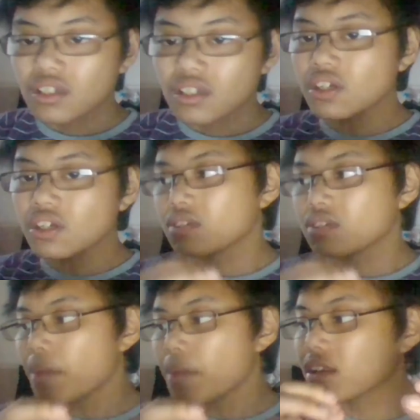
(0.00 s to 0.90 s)
You know
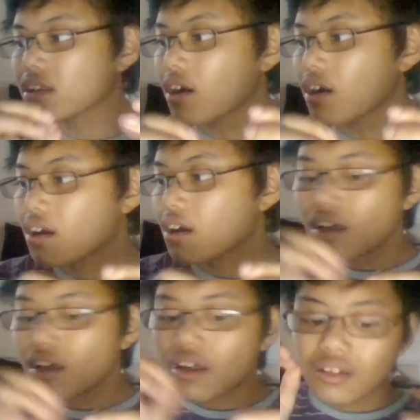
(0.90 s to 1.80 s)

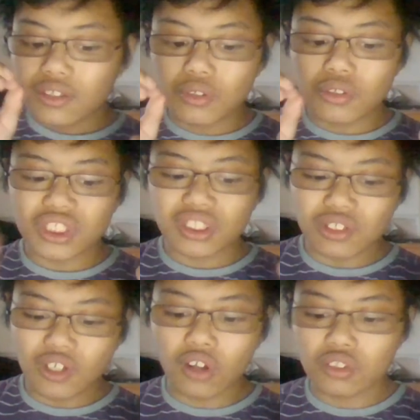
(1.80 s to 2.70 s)
you
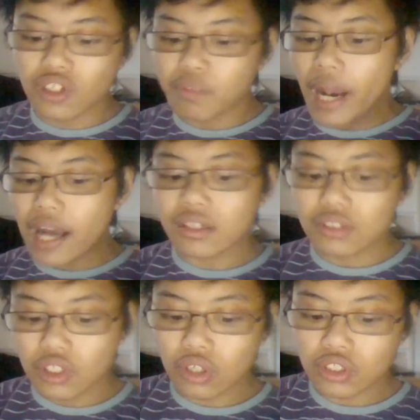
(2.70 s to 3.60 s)
go to your
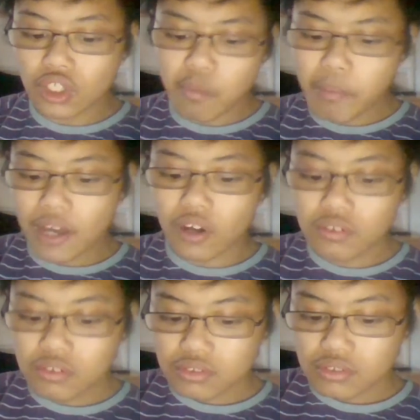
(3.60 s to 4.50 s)
you go to your
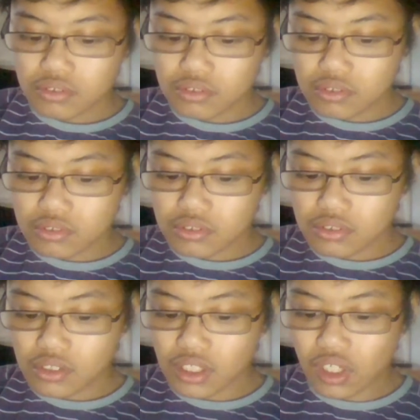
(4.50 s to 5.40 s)
mail,
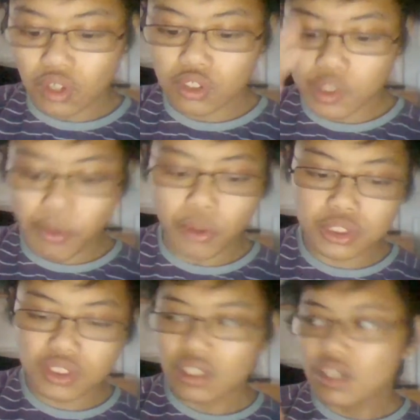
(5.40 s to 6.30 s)
you go to the
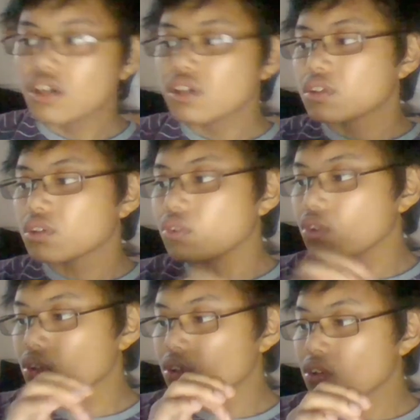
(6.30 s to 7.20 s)
post,
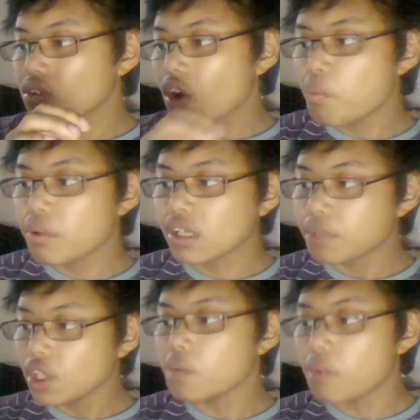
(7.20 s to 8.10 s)
you open a
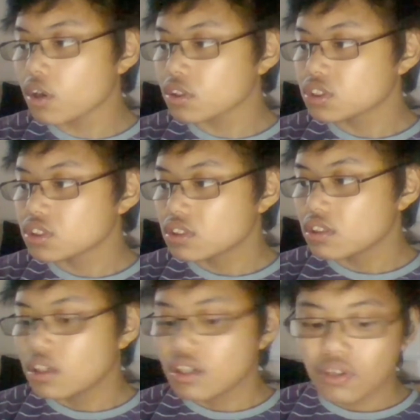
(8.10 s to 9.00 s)
PO box,
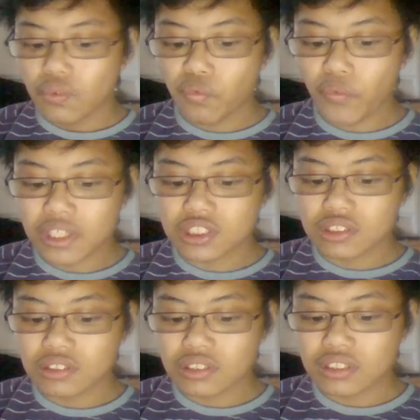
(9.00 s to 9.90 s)
which
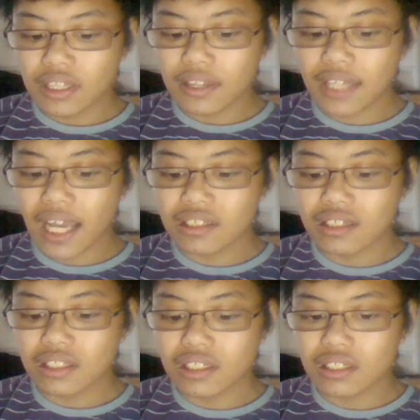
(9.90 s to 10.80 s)

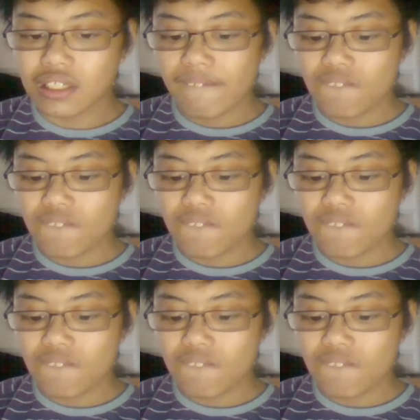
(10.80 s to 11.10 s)
technically